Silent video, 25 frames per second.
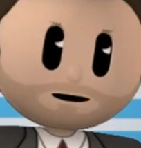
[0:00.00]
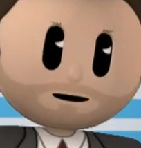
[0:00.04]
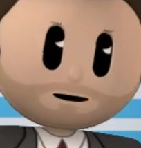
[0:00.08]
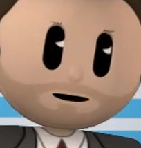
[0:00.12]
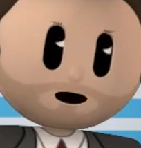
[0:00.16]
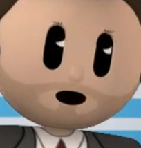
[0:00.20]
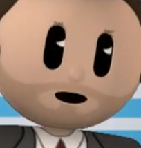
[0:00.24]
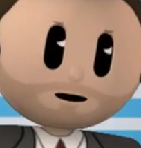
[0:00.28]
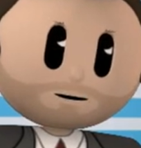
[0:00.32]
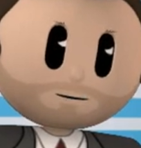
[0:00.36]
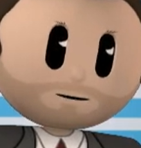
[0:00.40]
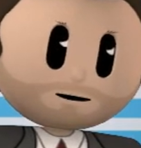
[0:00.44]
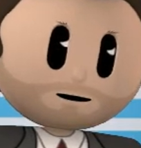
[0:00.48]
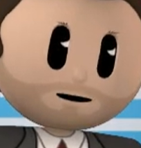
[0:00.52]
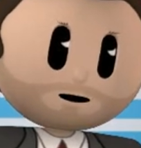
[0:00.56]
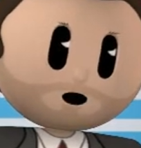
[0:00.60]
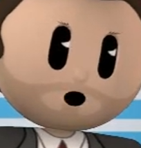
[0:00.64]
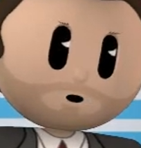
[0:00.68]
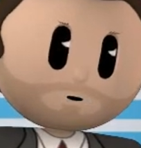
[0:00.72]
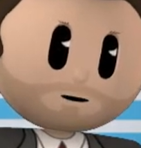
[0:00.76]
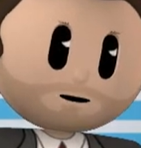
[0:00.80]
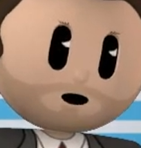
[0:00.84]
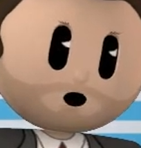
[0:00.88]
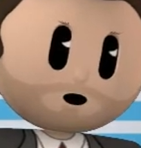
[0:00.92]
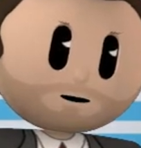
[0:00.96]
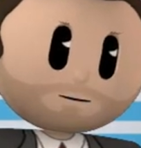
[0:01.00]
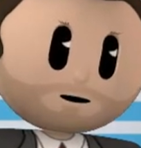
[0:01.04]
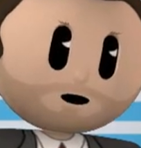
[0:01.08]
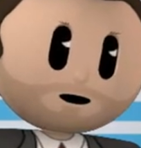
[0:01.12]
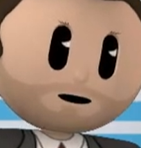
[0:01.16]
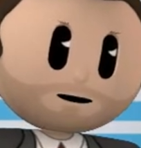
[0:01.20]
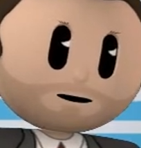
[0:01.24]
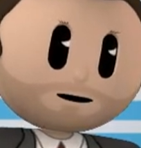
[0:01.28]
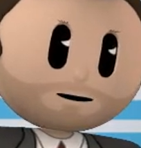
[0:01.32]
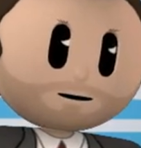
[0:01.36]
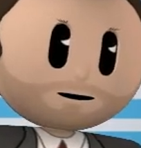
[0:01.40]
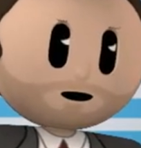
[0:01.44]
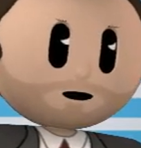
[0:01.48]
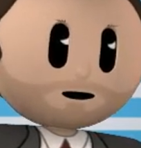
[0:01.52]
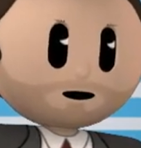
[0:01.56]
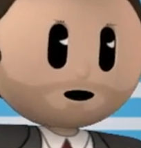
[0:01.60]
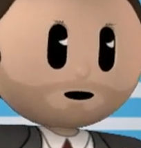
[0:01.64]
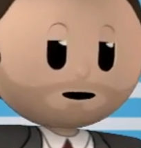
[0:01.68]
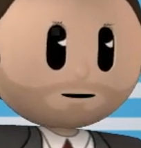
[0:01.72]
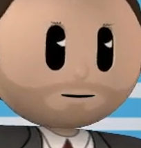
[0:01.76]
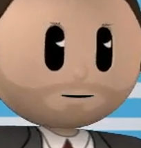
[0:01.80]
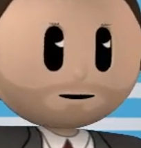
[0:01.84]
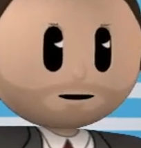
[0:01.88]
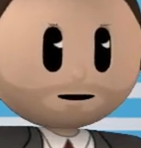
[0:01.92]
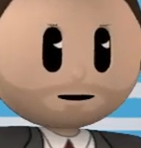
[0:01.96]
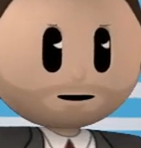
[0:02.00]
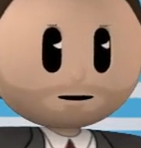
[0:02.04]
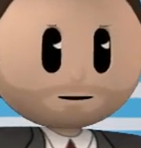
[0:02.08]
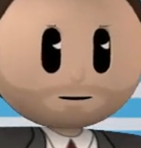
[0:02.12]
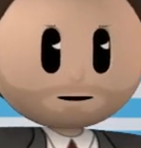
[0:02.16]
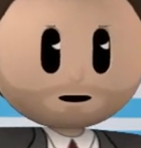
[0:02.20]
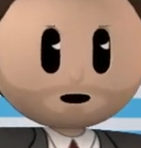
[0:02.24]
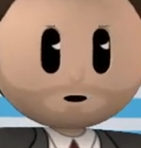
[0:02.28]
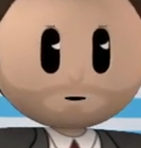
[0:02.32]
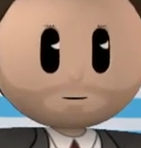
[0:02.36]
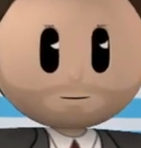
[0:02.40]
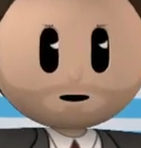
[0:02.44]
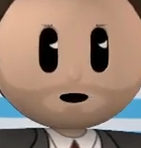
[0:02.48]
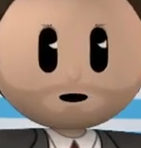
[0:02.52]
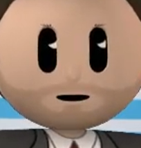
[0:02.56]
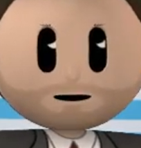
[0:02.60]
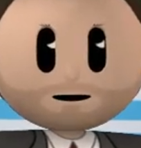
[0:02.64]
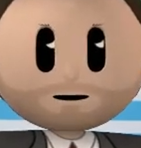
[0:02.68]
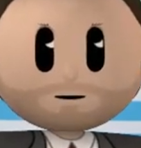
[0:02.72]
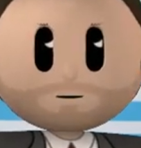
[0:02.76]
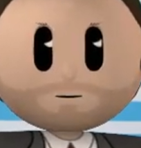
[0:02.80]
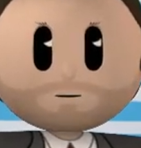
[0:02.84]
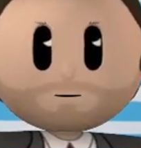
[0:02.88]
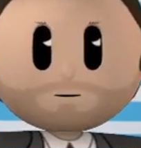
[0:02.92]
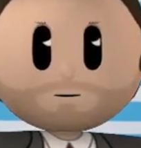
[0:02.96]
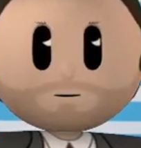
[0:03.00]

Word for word: did I say or do something that upset this person?